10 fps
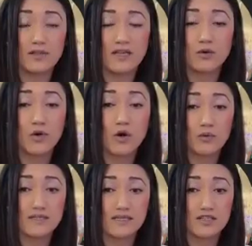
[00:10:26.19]
think we're
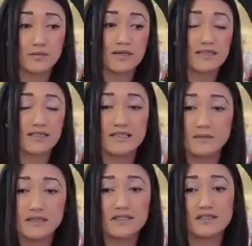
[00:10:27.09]
always under because the
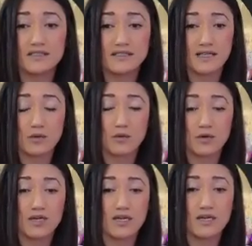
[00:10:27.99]
amygdala is not
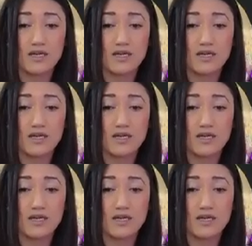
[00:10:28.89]
working.